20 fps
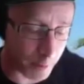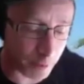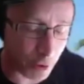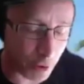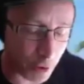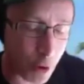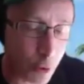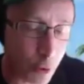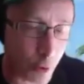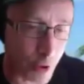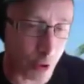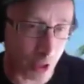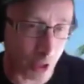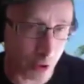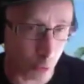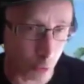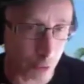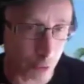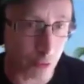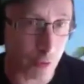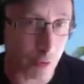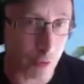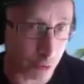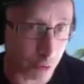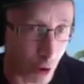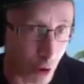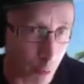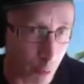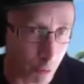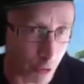tone and also the
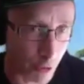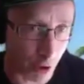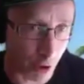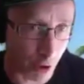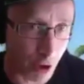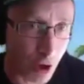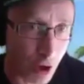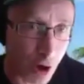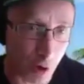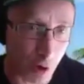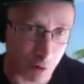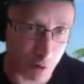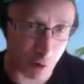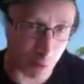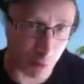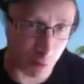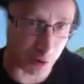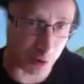timbre of your voice.